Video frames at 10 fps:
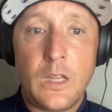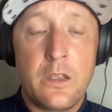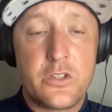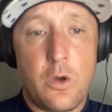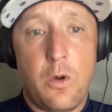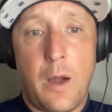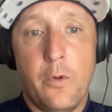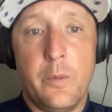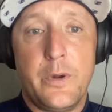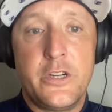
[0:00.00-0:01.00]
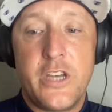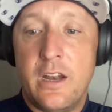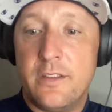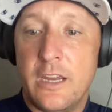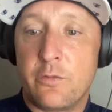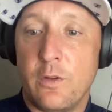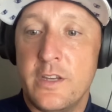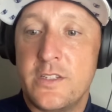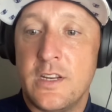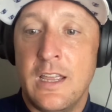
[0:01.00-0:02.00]
So I really appreciate it. Thanks for
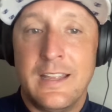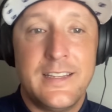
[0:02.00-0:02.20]
listening.